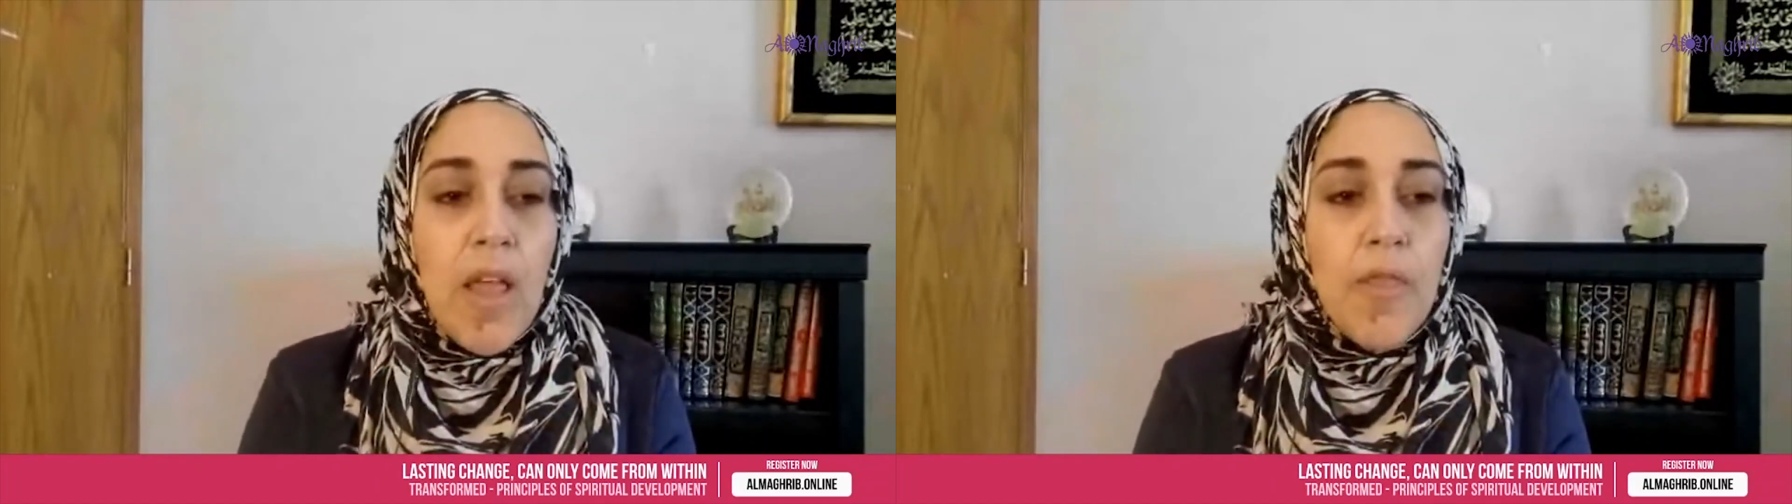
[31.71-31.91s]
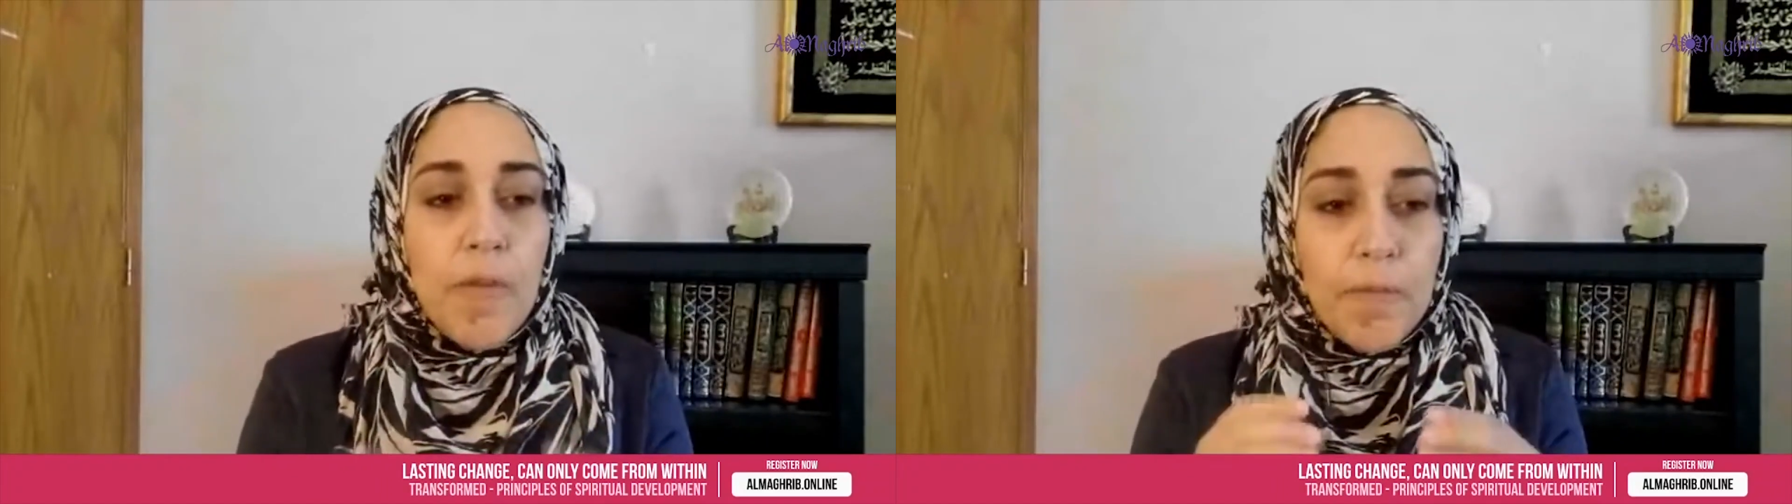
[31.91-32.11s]

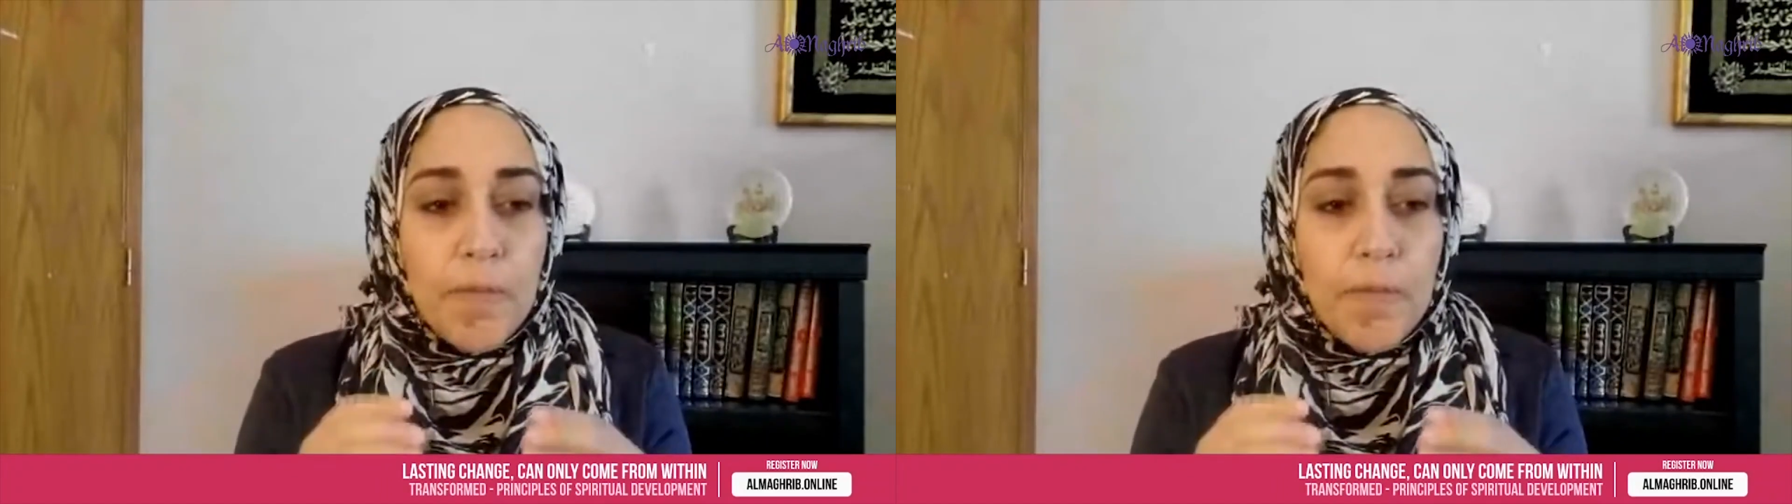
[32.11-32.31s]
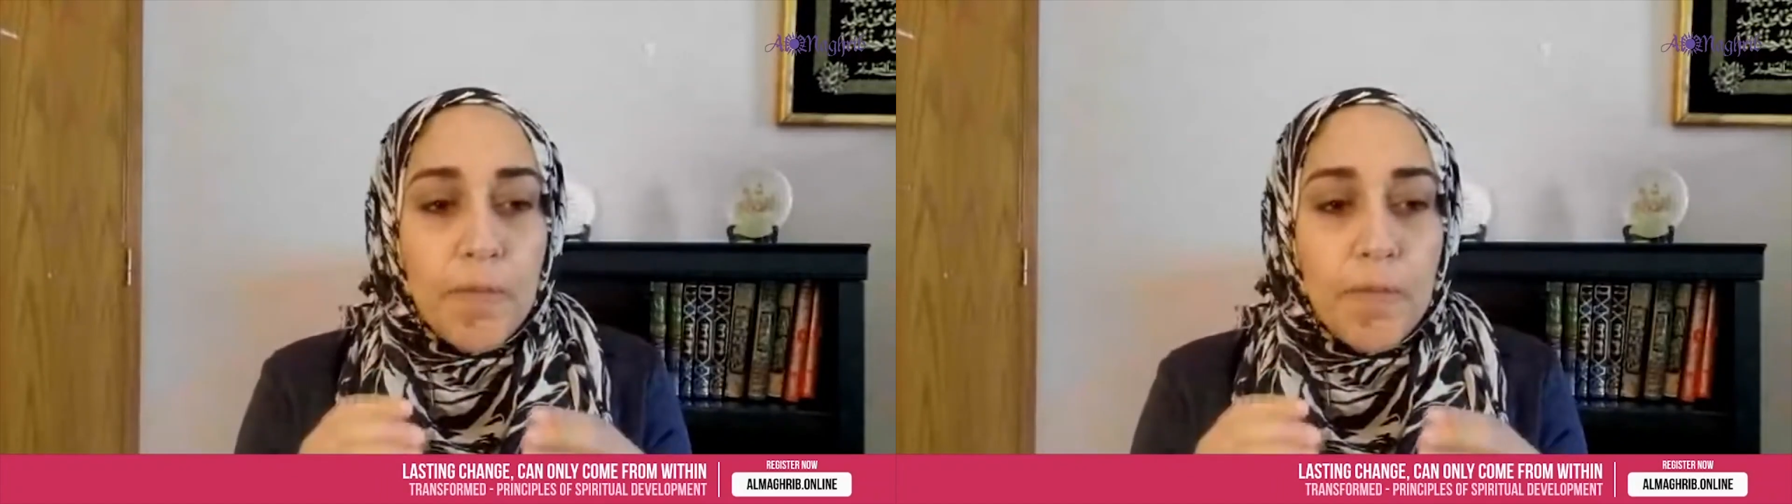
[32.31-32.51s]
The
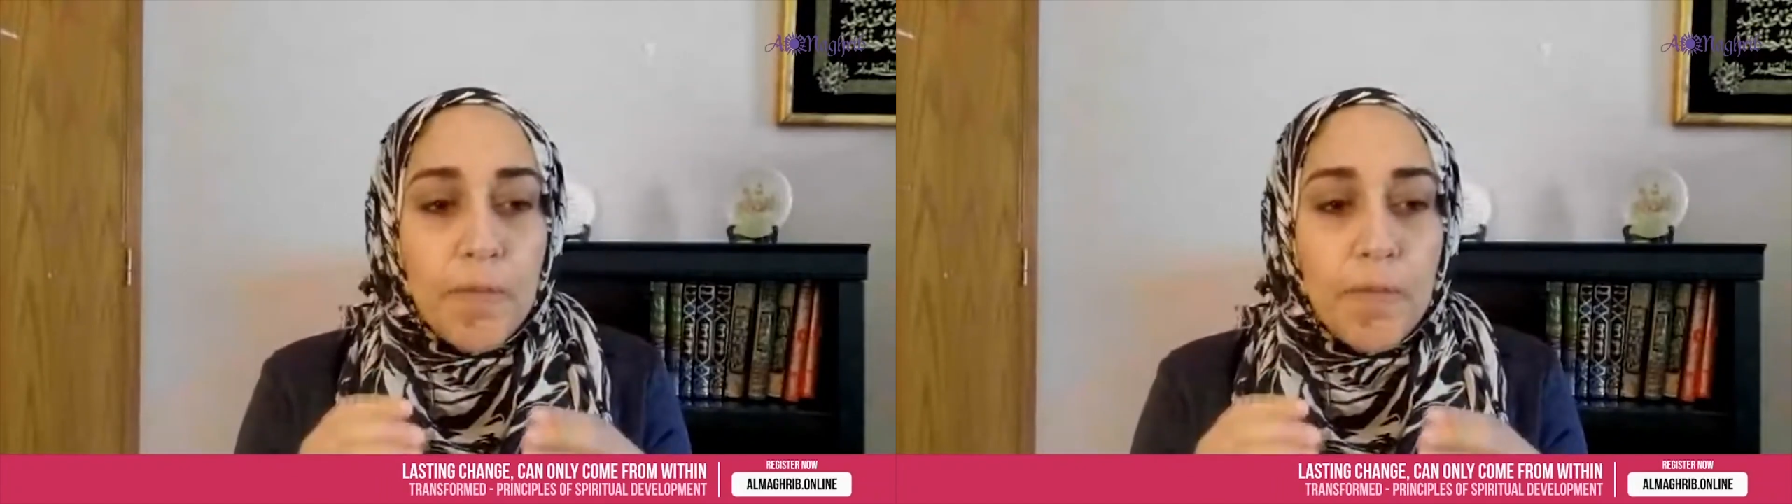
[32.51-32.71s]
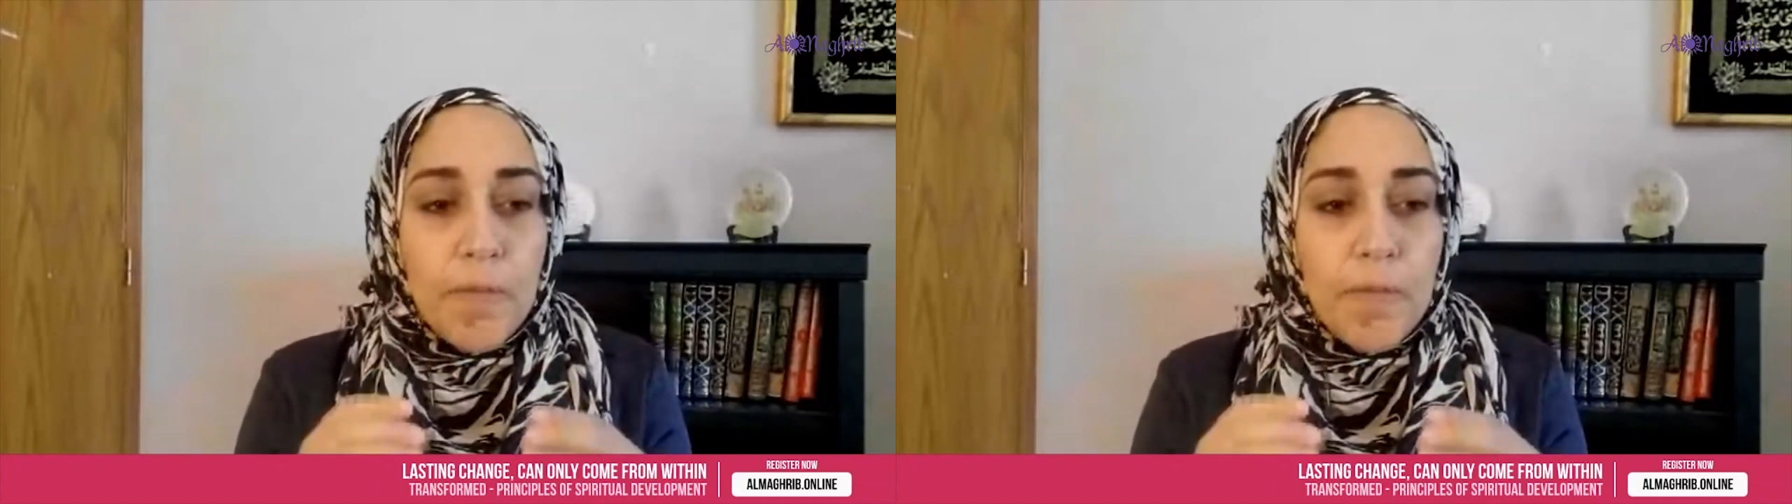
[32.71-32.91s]

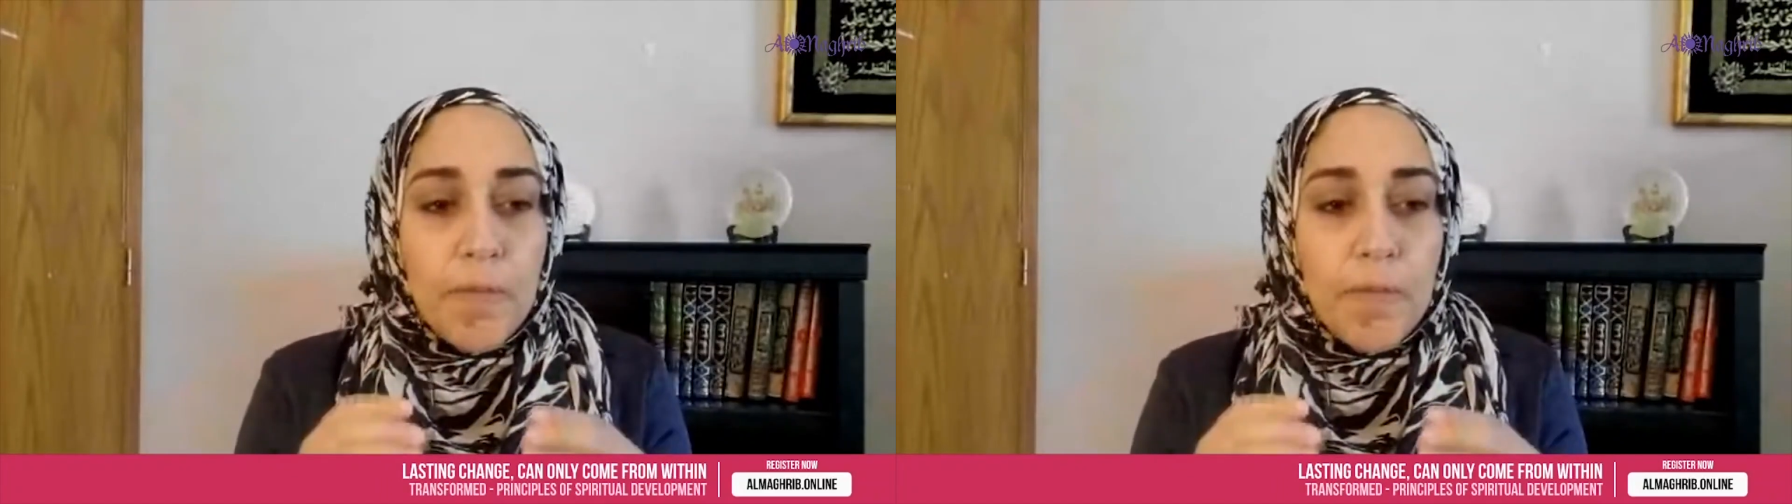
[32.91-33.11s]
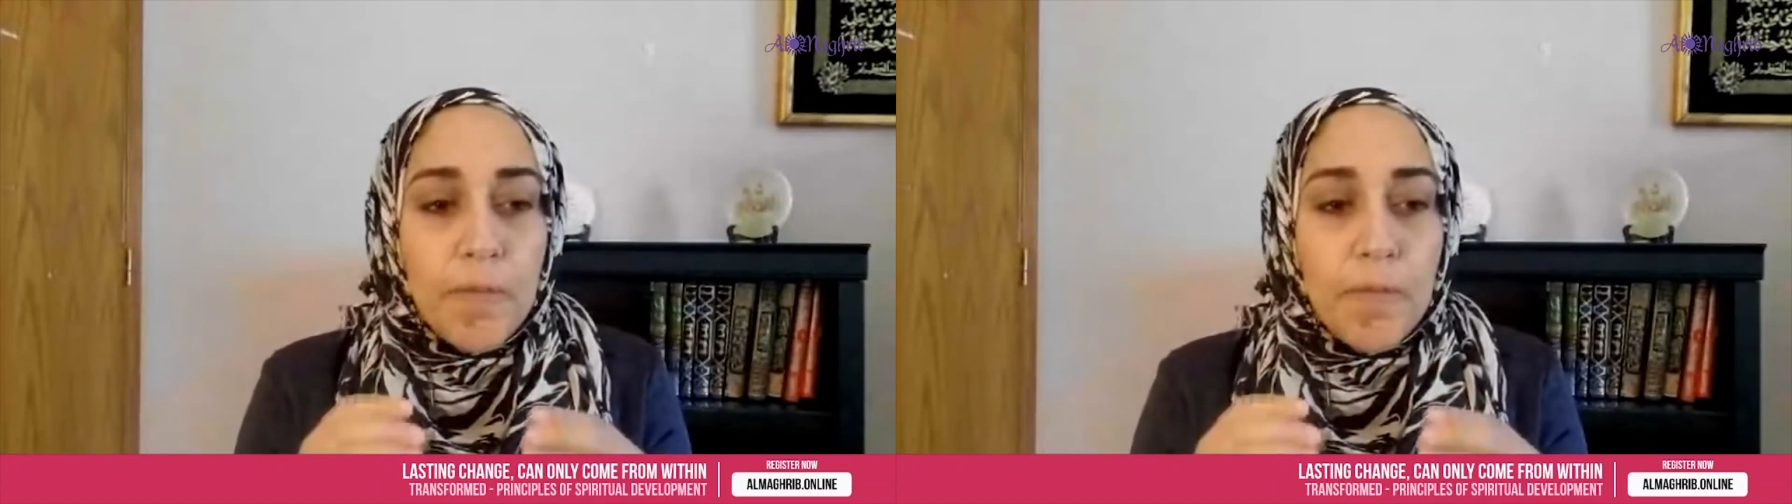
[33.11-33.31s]
first
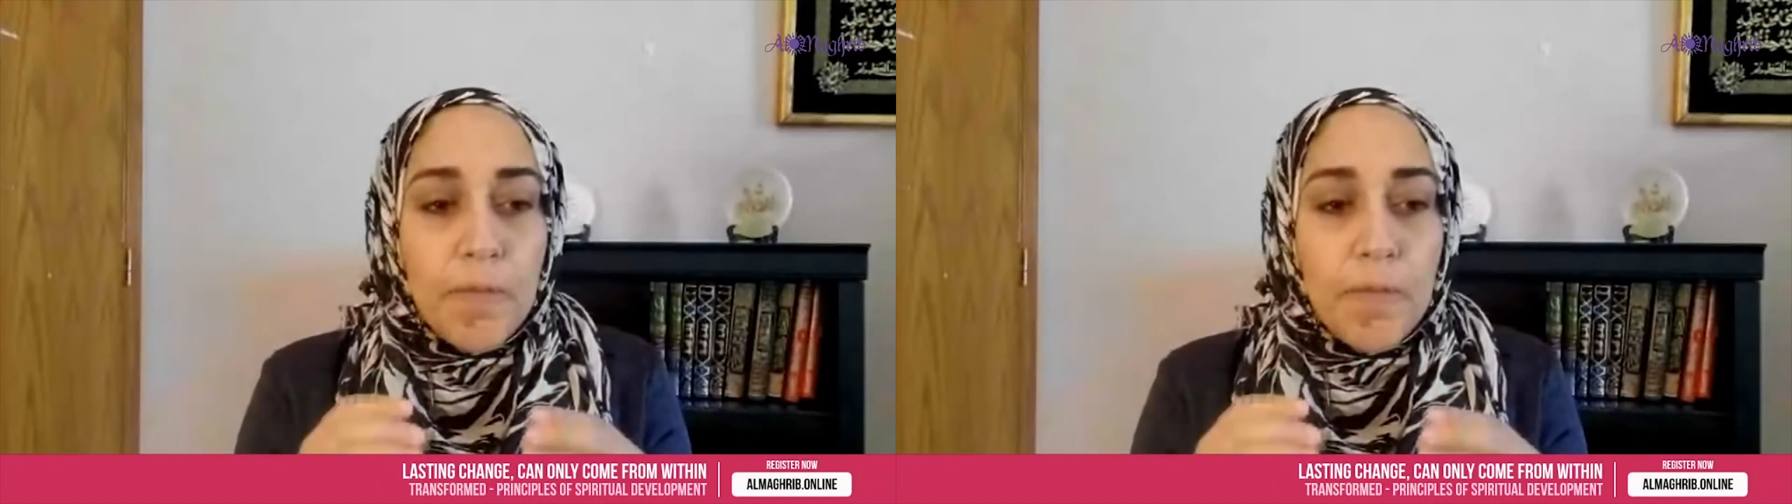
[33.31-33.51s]
myth